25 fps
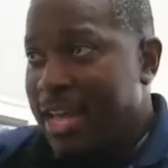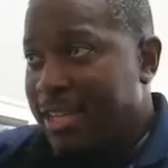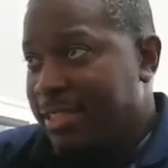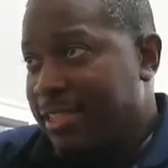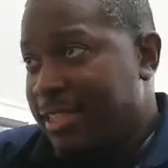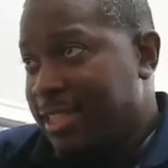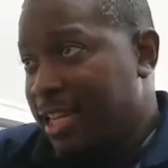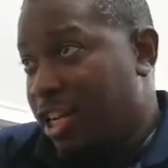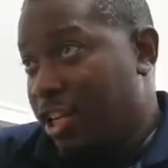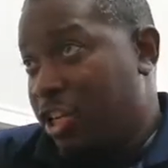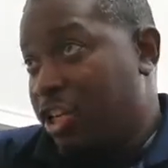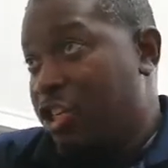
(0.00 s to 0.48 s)

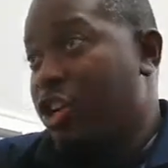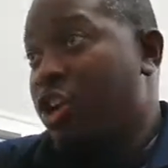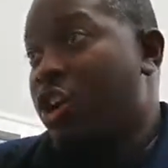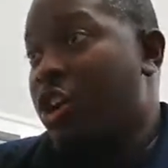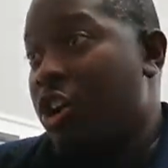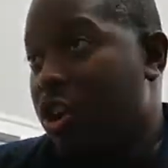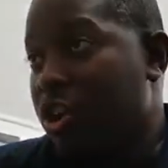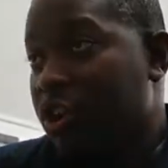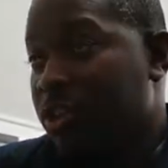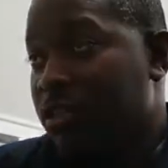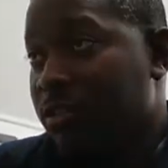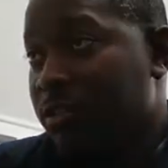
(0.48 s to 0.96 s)
see a
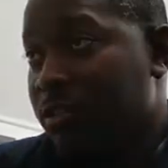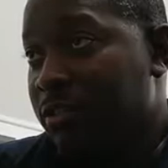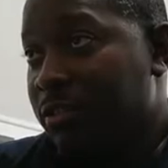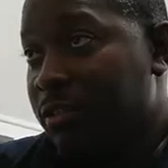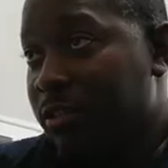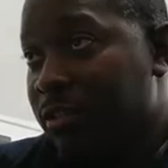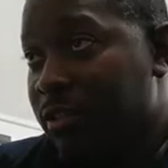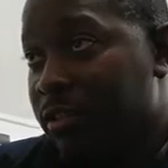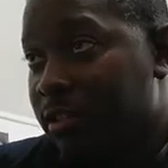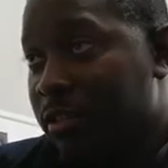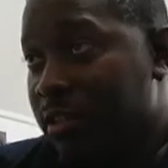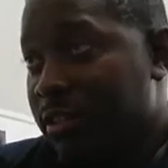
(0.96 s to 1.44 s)
girl
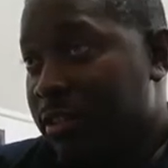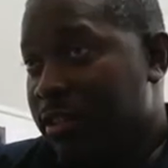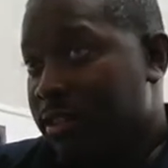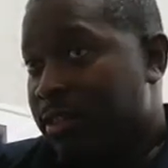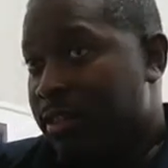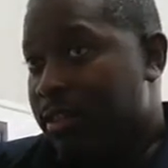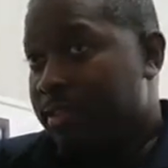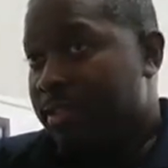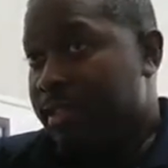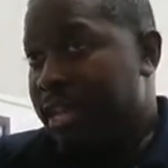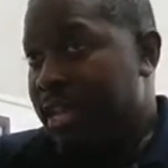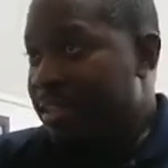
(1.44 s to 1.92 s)

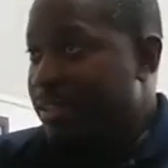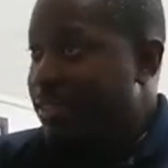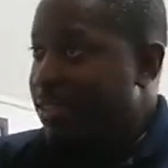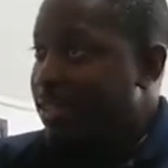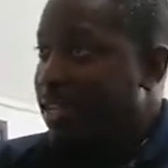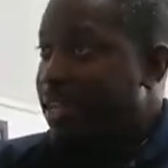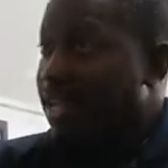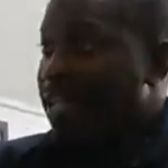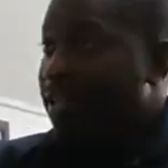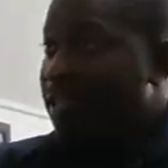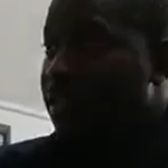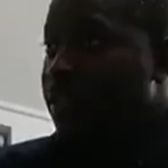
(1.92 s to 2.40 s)
that
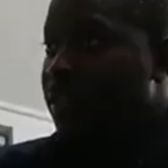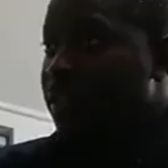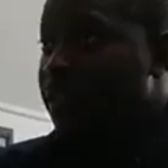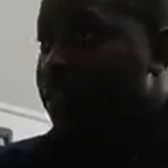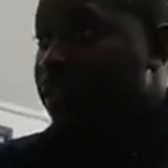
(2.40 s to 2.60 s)
says